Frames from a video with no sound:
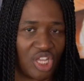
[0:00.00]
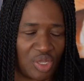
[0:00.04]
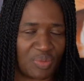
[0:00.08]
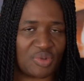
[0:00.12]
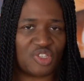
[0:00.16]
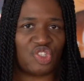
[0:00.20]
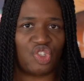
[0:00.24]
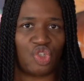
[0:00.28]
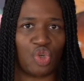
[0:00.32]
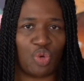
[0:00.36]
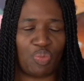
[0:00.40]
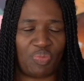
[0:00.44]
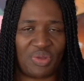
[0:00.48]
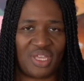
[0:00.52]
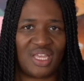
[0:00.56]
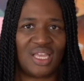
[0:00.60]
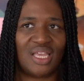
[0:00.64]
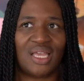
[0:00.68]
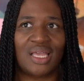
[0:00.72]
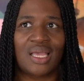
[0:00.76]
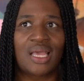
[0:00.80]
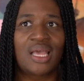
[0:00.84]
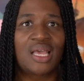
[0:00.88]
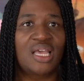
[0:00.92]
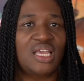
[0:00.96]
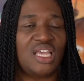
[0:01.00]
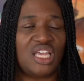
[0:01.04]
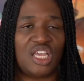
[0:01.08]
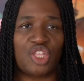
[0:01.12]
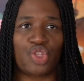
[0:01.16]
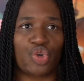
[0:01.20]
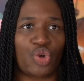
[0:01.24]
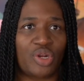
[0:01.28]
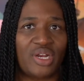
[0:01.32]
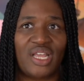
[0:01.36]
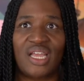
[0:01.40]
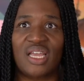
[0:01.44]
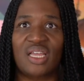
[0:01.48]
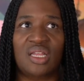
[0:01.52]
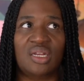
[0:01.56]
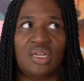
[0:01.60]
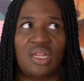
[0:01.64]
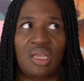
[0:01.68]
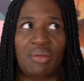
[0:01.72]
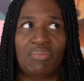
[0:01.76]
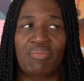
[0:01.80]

It was you being either in